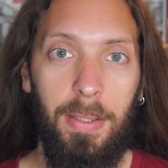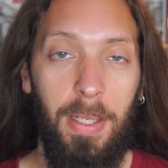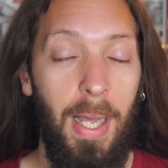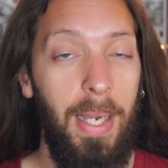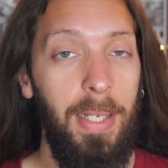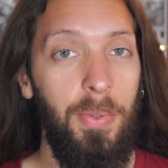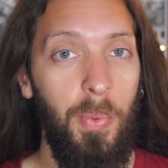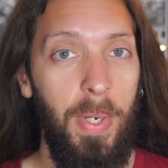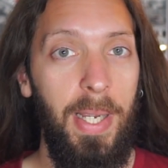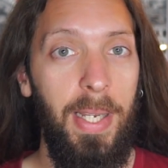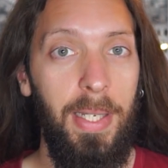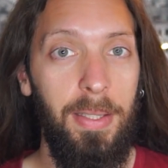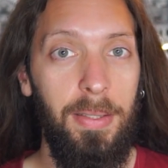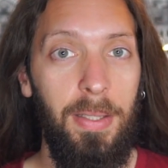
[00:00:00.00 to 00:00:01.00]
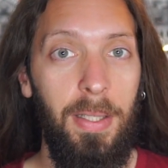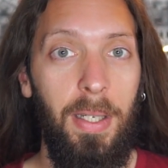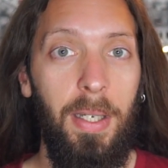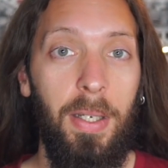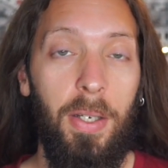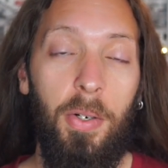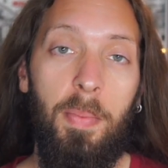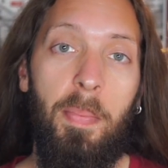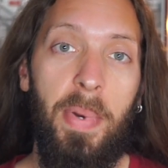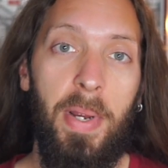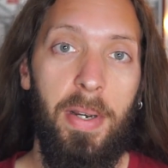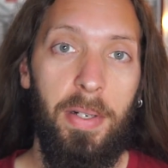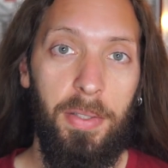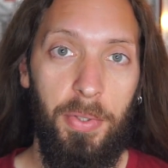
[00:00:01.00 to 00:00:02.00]
lightweight
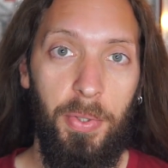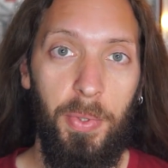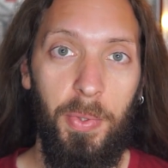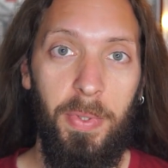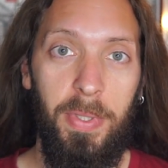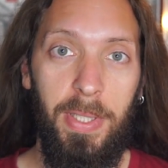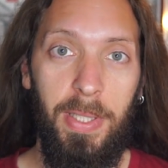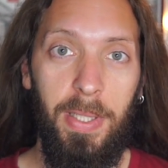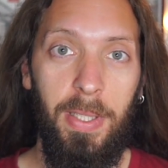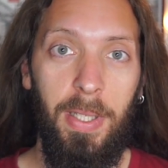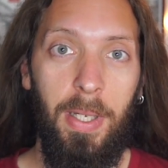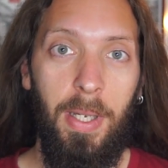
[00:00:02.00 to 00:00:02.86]
compared to the